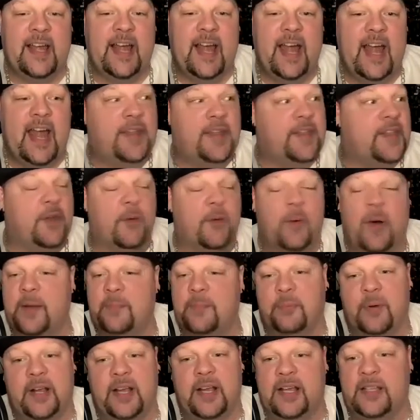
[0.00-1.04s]
And they know how to
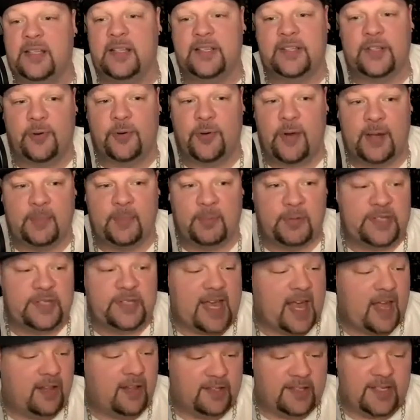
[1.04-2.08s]
bring in this incredible
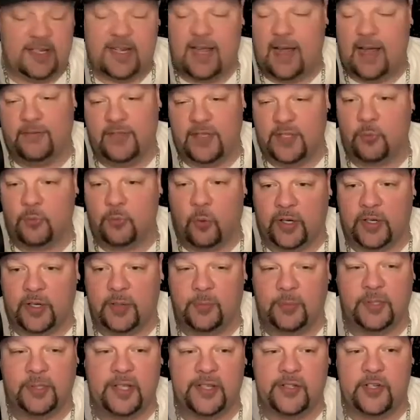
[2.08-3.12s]
talent and have these working
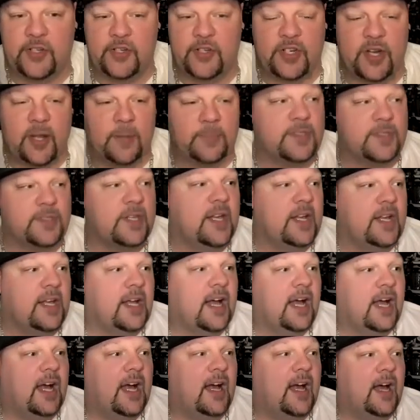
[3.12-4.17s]
relationships.
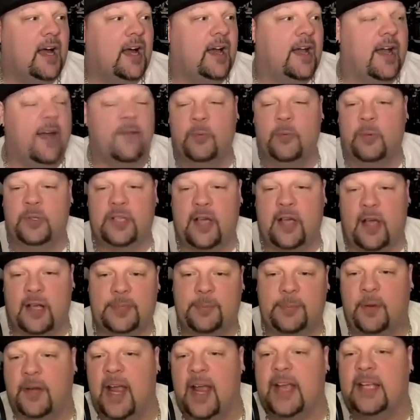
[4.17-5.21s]
Everyone talks
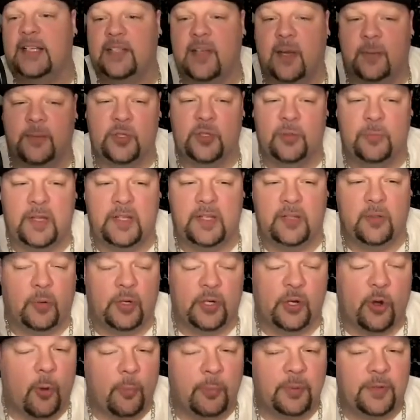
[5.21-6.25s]
about AEW being the one to
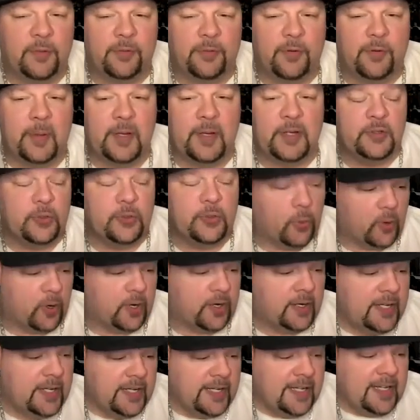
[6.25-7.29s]
open the forbidden door.
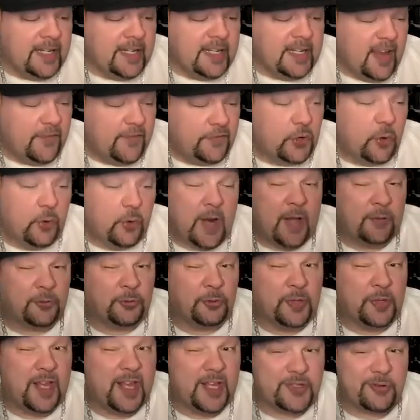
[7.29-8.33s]
If you go down through
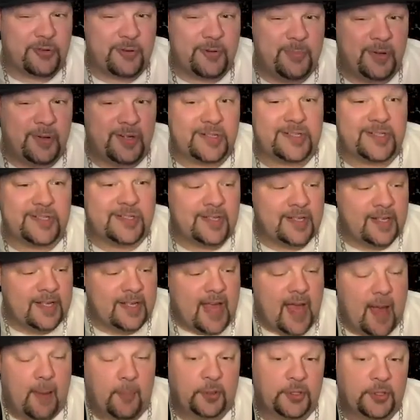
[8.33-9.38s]
the history books,
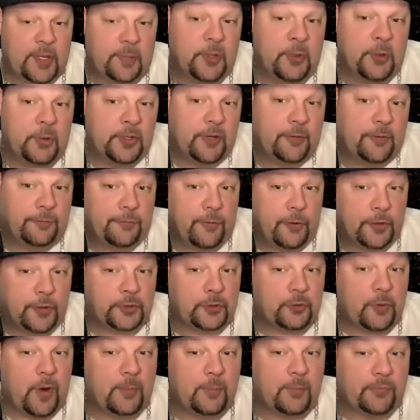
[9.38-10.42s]
MLW in their first
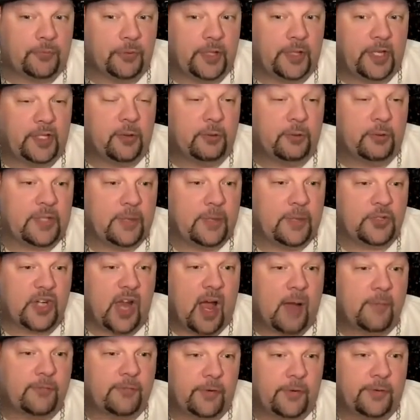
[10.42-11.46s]
run before they closed up
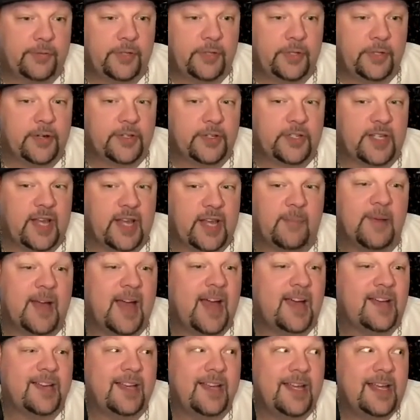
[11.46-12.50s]
shop for a few years and came back,